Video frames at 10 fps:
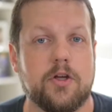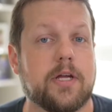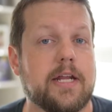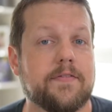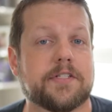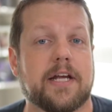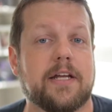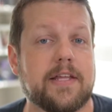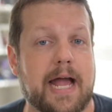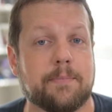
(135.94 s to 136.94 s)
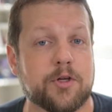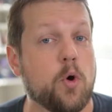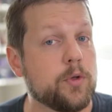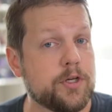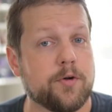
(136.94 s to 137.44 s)
You can even set it in the app to
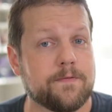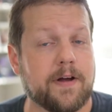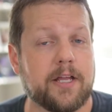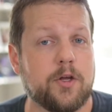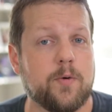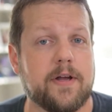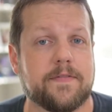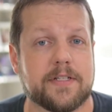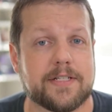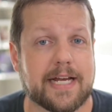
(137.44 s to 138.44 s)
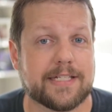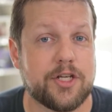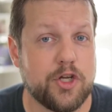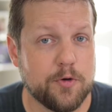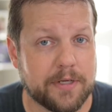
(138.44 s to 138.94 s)
only notify you if it detects
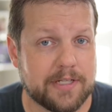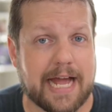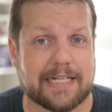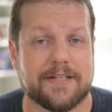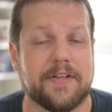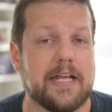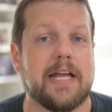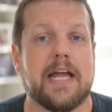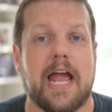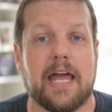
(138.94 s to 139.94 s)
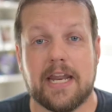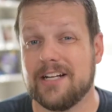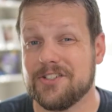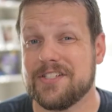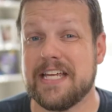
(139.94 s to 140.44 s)
human activity and
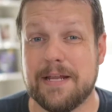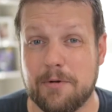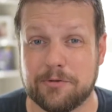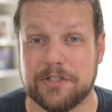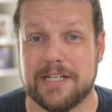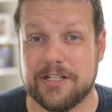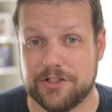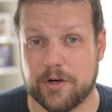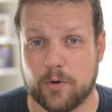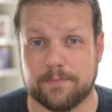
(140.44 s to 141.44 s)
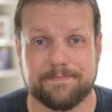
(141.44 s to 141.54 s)
not just any motion in general.